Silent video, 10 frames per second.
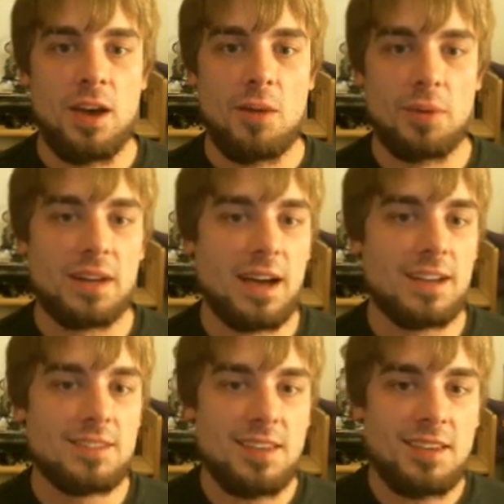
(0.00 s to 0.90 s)
but
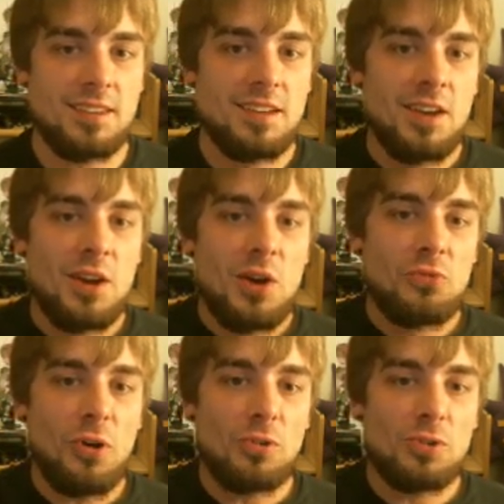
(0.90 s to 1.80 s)
I did
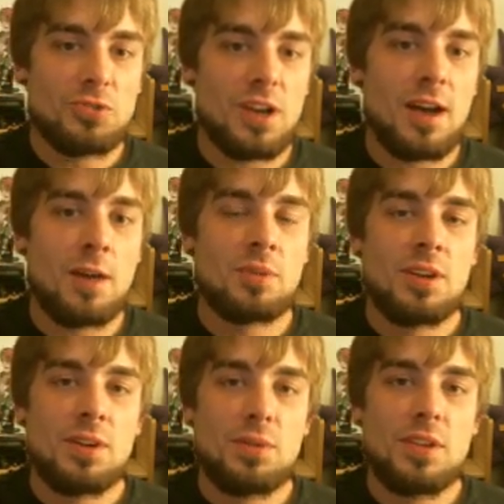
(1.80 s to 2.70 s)
Photoshop
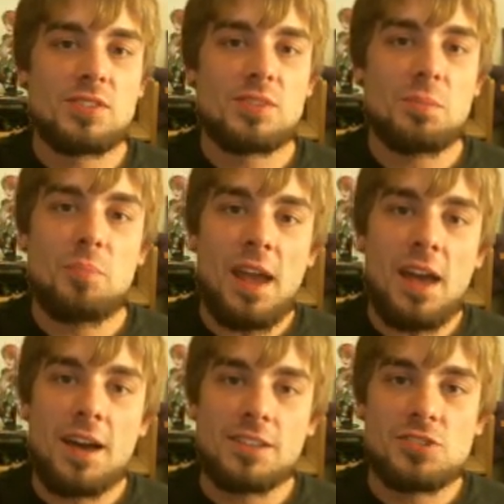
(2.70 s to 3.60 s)
this
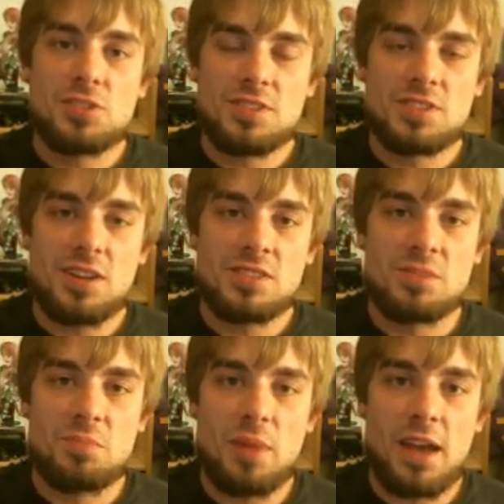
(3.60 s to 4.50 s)
badge, this
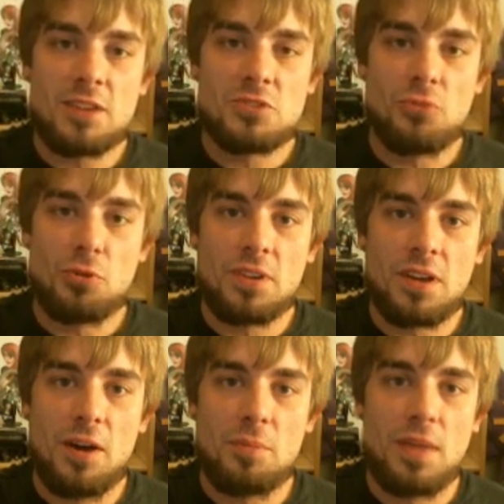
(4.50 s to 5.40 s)
custom badge for the
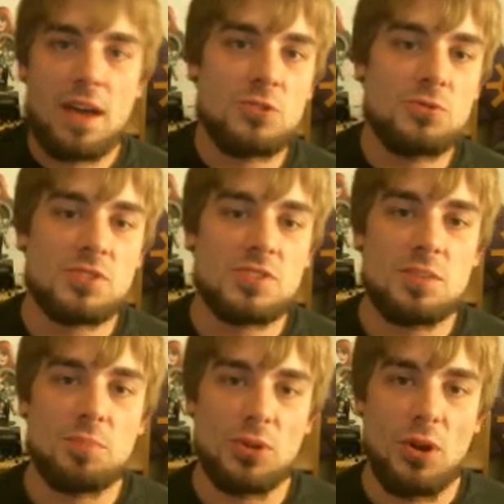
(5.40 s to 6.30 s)
cup that you see
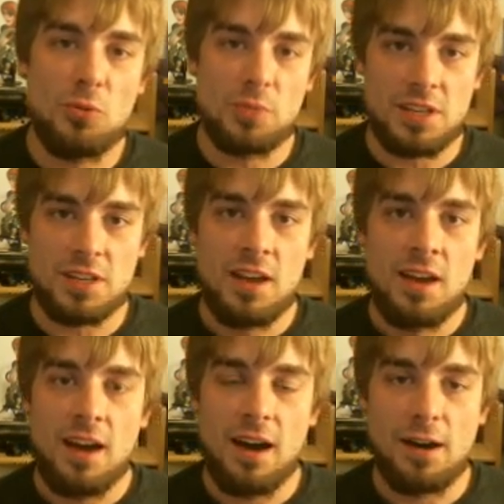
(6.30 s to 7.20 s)
below me,
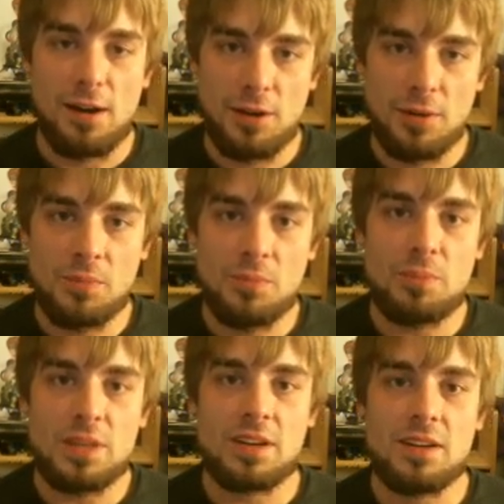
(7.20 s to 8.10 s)

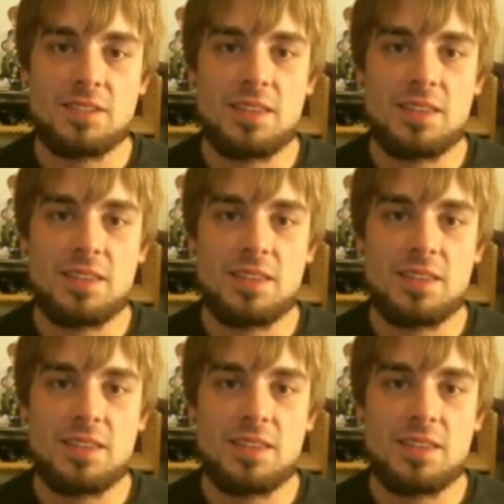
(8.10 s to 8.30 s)
because